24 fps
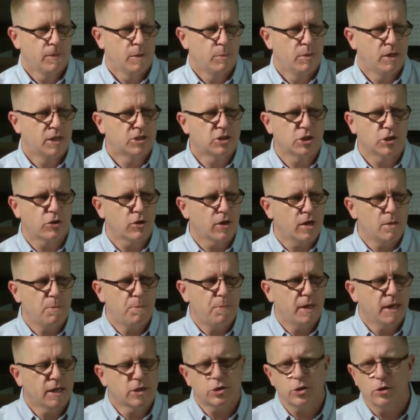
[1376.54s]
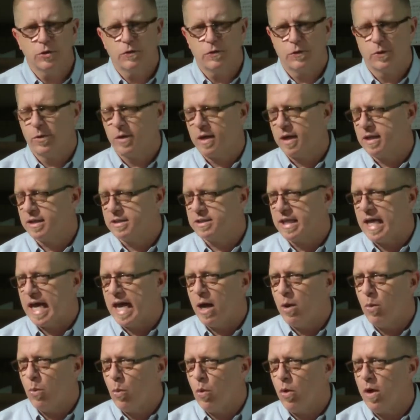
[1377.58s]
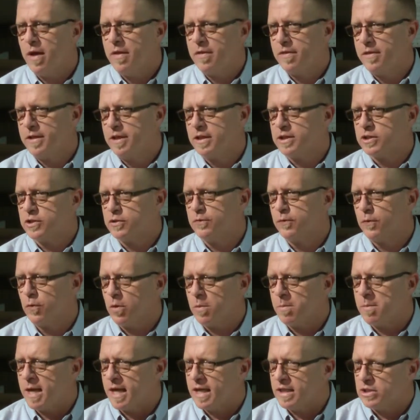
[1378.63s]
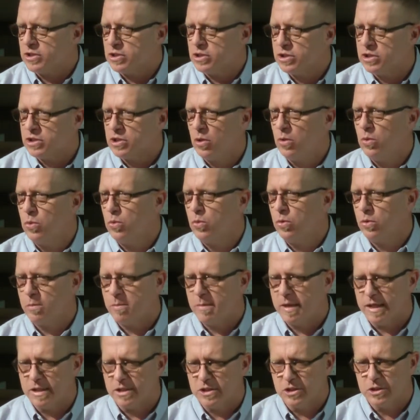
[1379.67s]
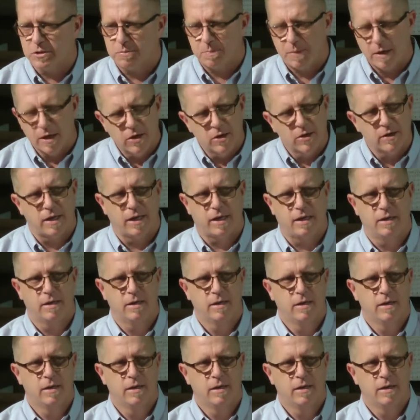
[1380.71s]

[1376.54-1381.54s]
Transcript: But it's a great picture for us. I want this for my soul, my spirit.